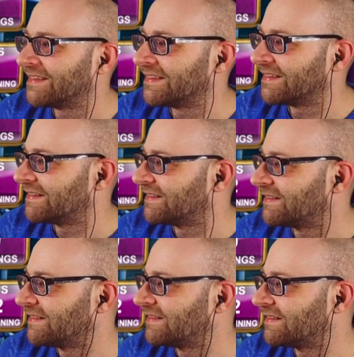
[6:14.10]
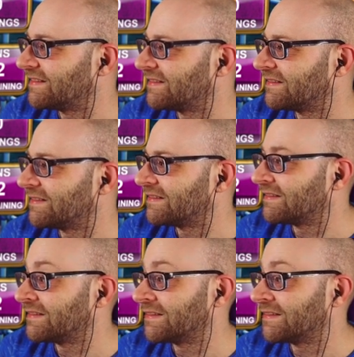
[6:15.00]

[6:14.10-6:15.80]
Nobody speaks.